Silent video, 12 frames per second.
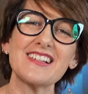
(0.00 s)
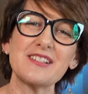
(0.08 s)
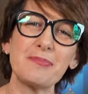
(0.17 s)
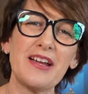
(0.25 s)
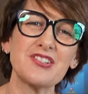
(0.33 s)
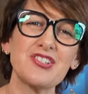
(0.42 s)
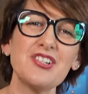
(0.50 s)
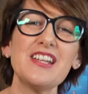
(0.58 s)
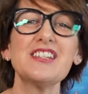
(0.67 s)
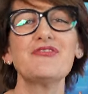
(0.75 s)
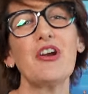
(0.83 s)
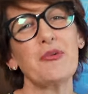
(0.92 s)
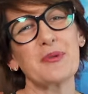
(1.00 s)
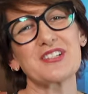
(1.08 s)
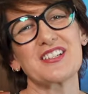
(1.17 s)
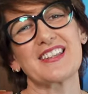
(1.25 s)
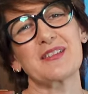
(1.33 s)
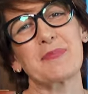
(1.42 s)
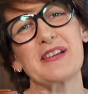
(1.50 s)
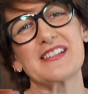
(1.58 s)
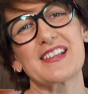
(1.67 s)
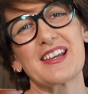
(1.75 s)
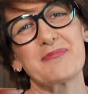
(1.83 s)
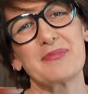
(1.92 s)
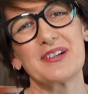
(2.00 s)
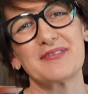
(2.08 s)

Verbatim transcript: expansion is very much like the base game.